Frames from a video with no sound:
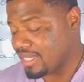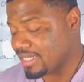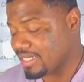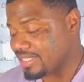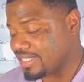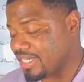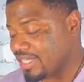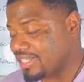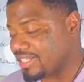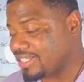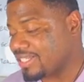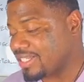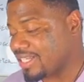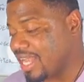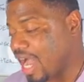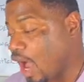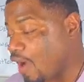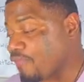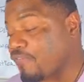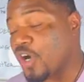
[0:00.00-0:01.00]

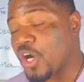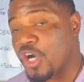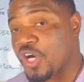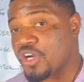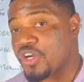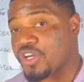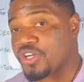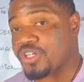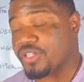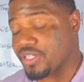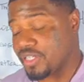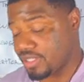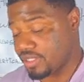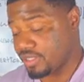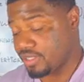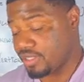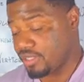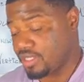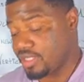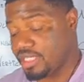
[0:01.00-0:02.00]
Discovered.
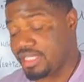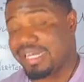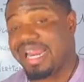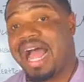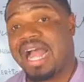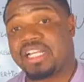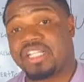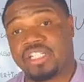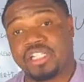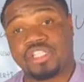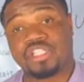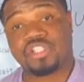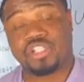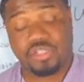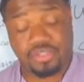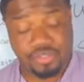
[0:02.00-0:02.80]
Now, I just